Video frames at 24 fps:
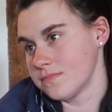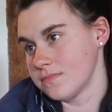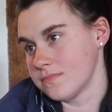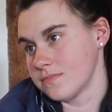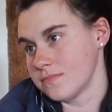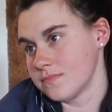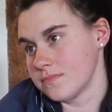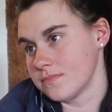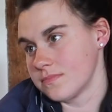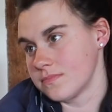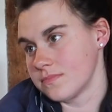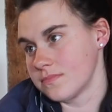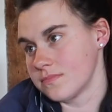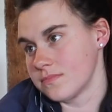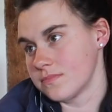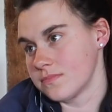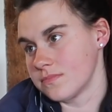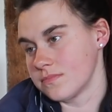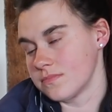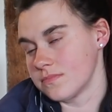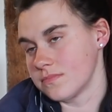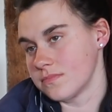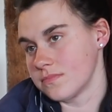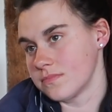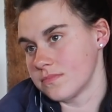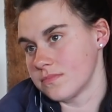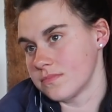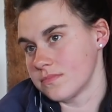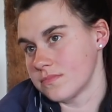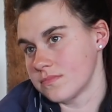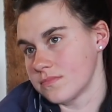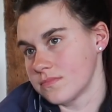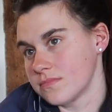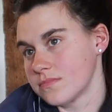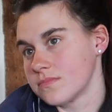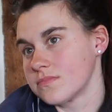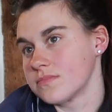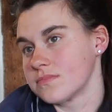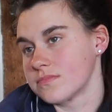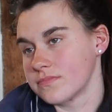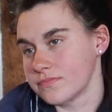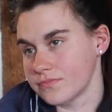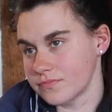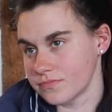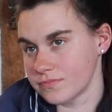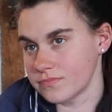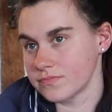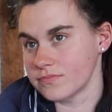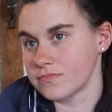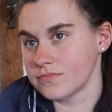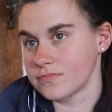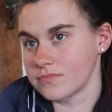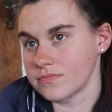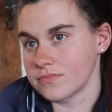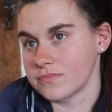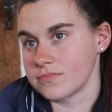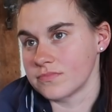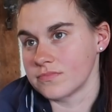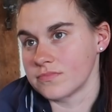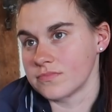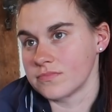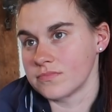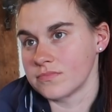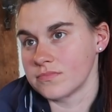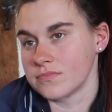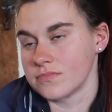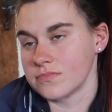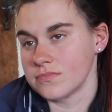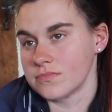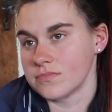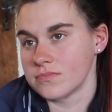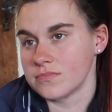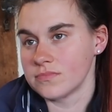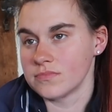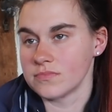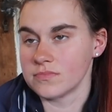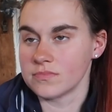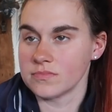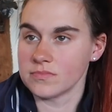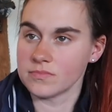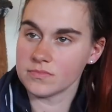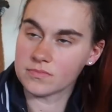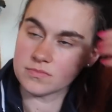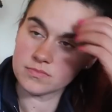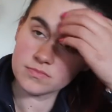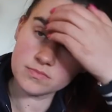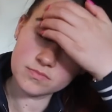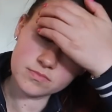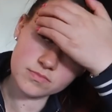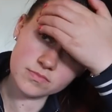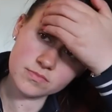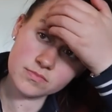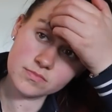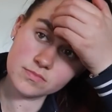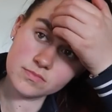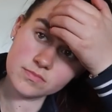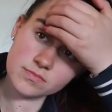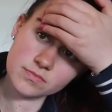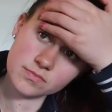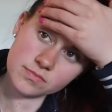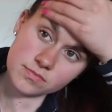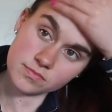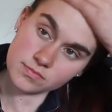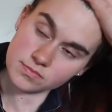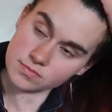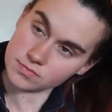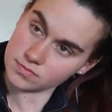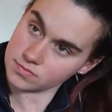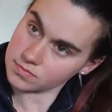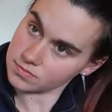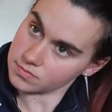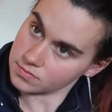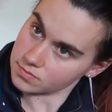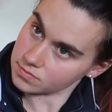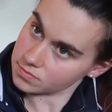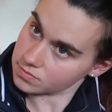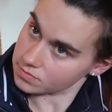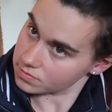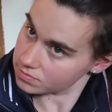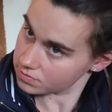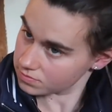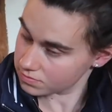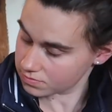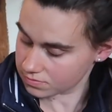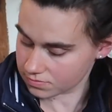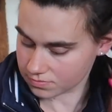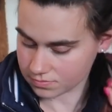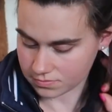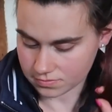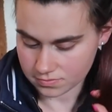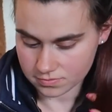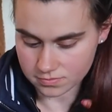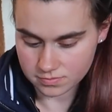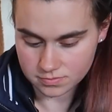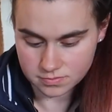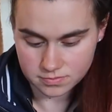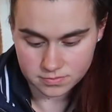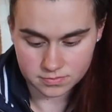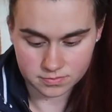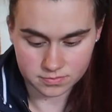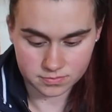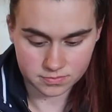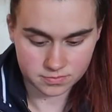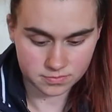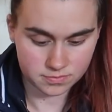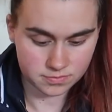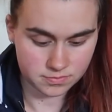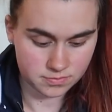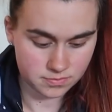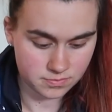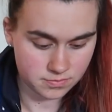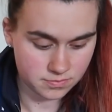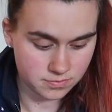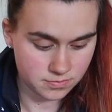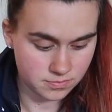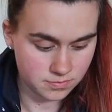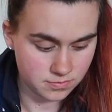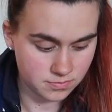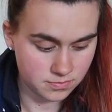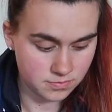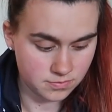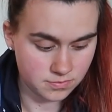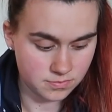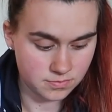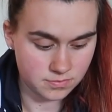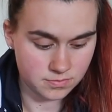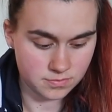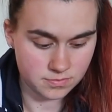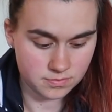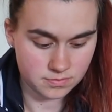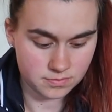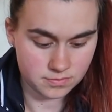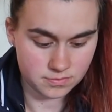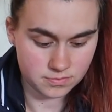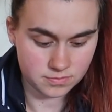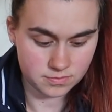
(not speaking)